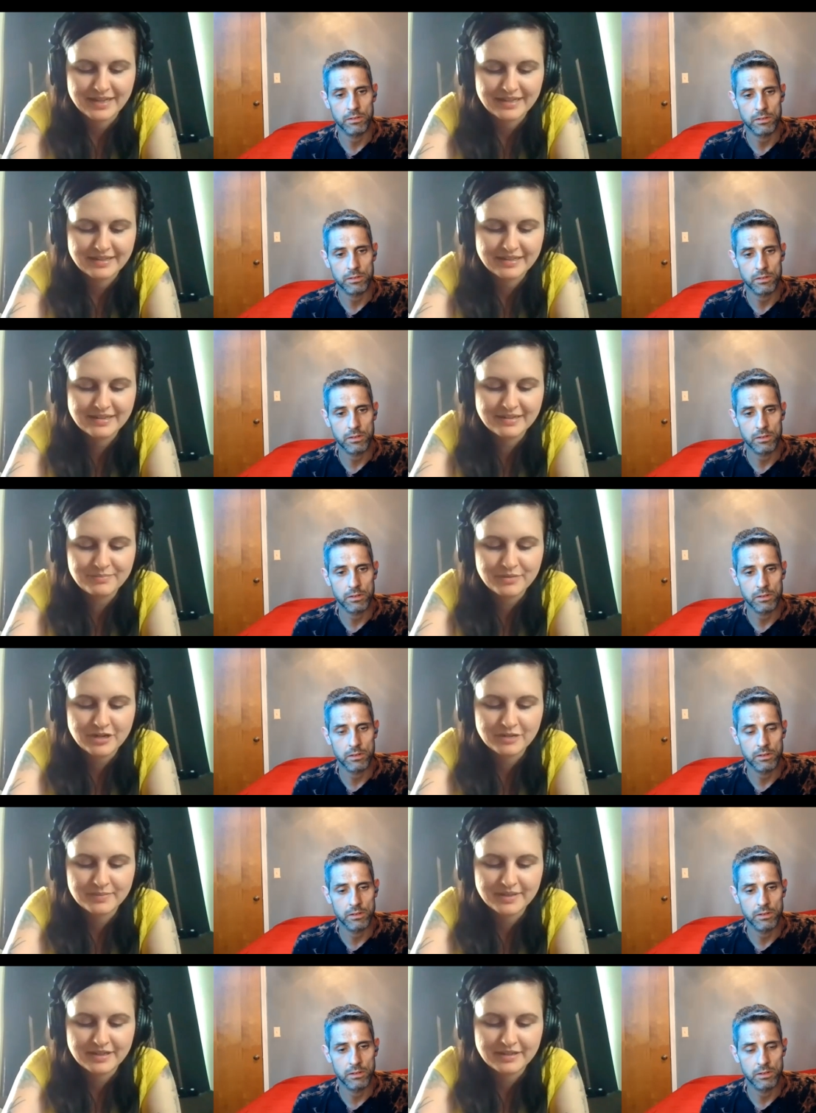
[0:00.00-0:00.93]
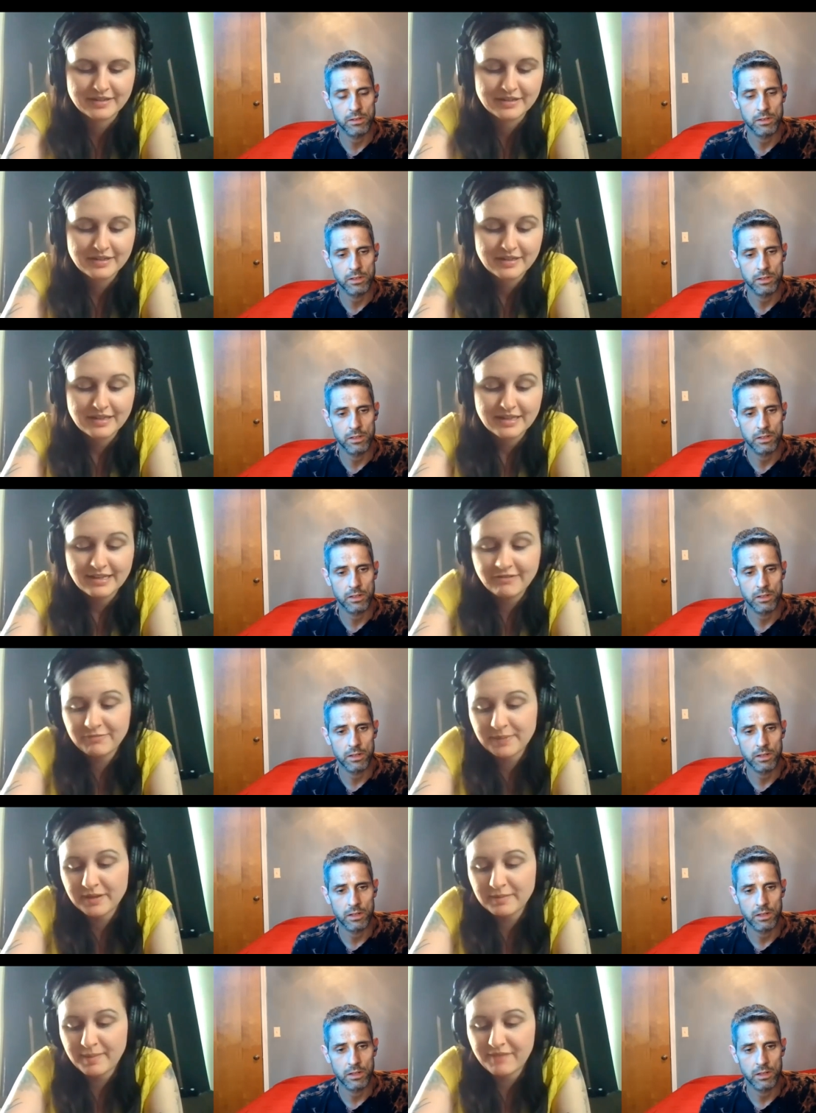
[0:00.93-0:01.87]
Speaker 1: then it probably it would
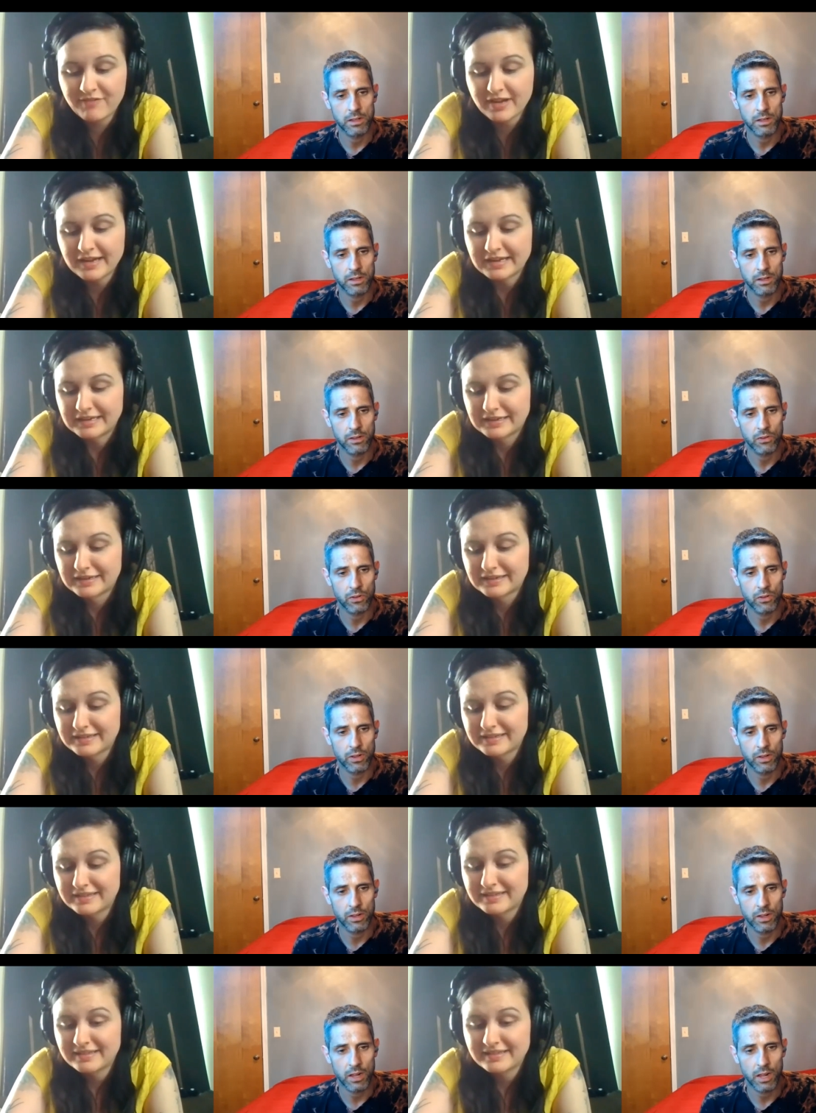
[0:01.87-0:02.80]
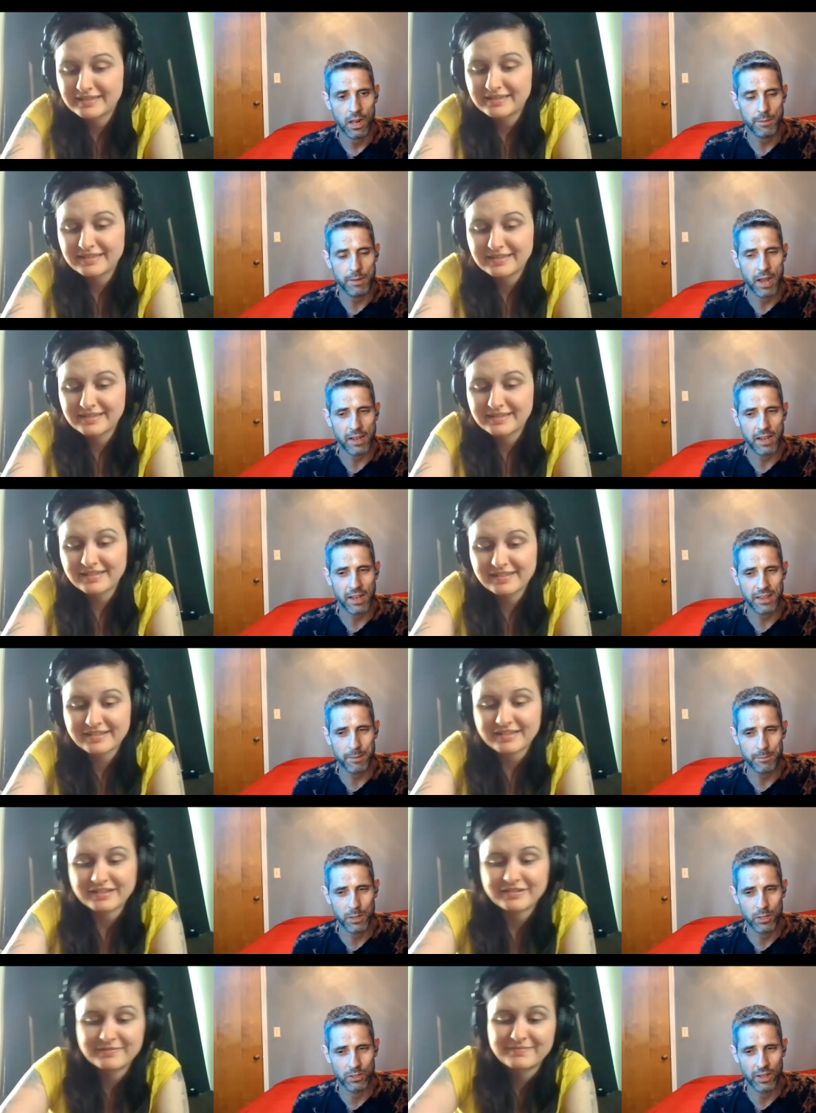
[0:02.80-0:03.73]
probably be fine.
Speaker 2: I mean, I, so.
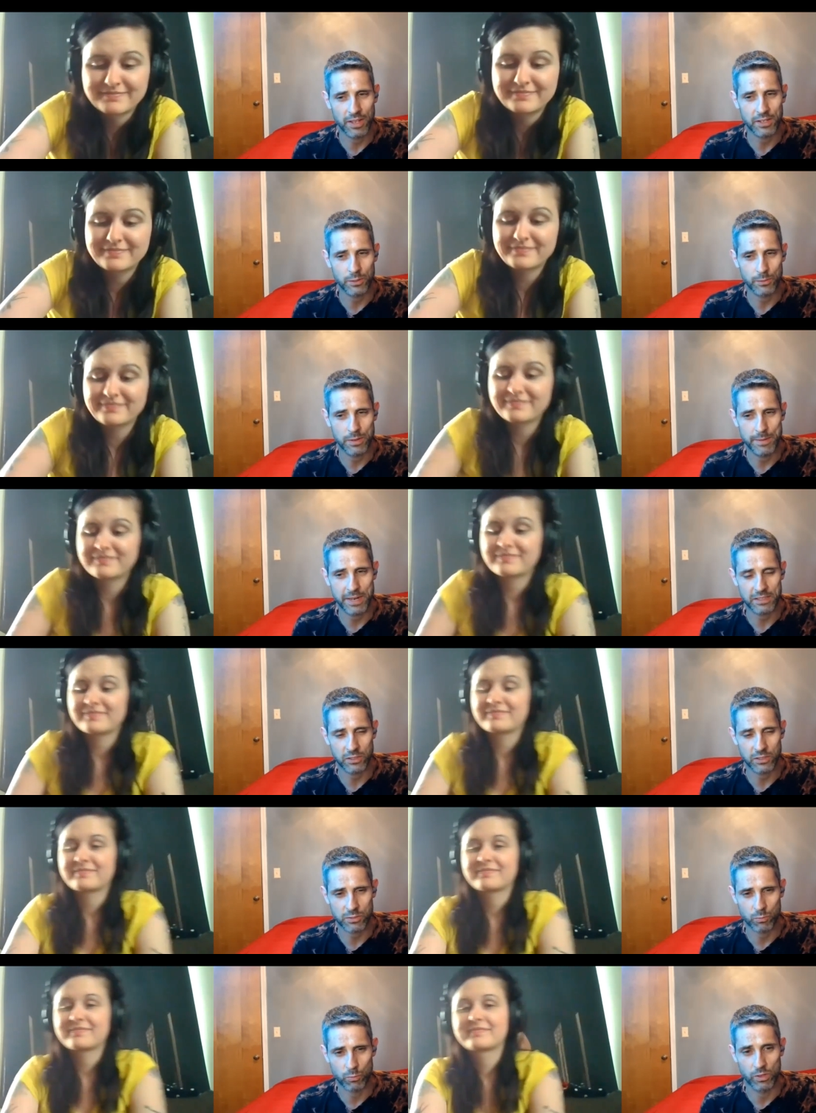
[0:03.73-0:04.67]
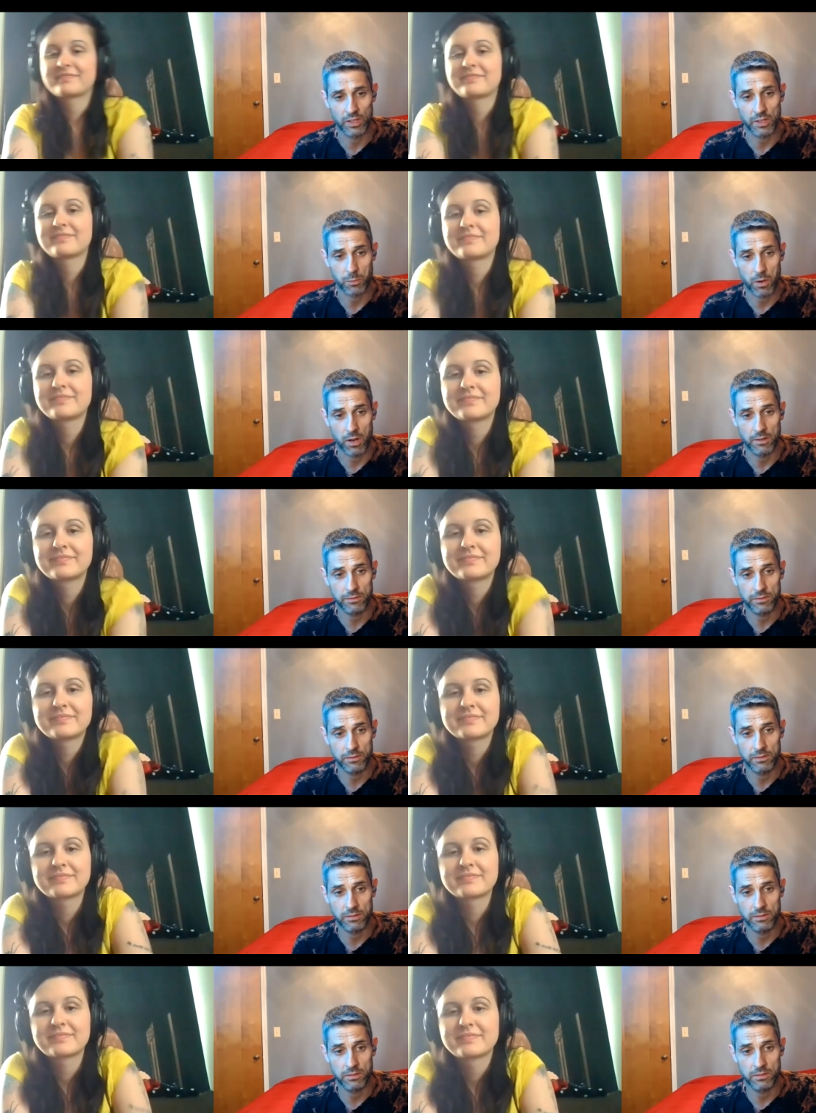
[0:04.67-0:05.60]
that Mutilator remake looks really rough.
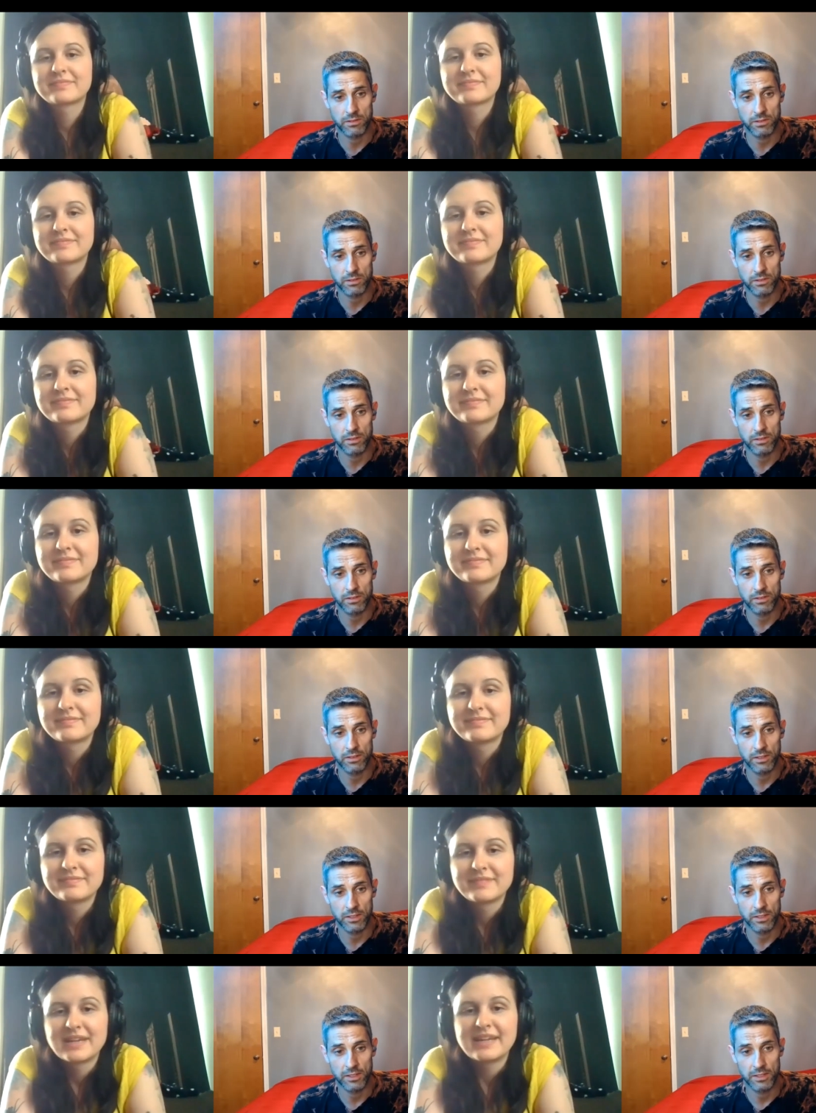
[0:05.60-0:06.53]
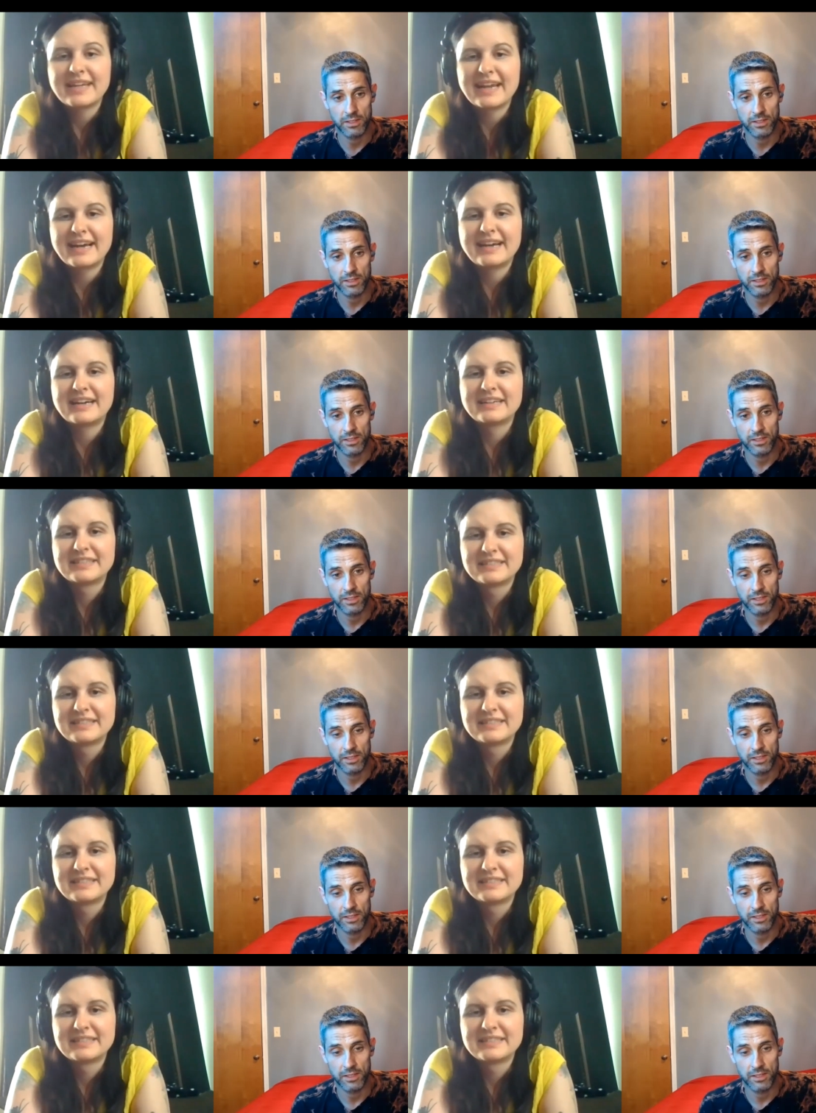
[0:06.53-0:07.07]
Yeah.